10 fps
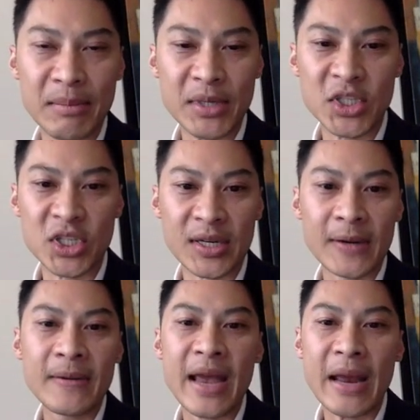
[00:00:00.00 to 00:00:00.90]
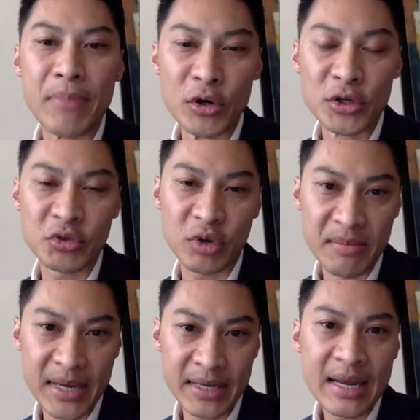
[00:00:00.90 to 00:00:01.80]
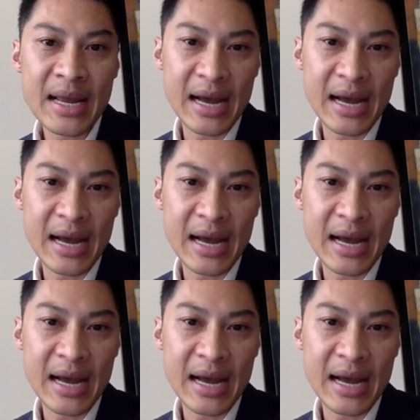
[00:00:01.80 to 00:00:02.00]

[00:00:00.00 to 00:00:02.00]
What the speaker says: imaging in post-treatment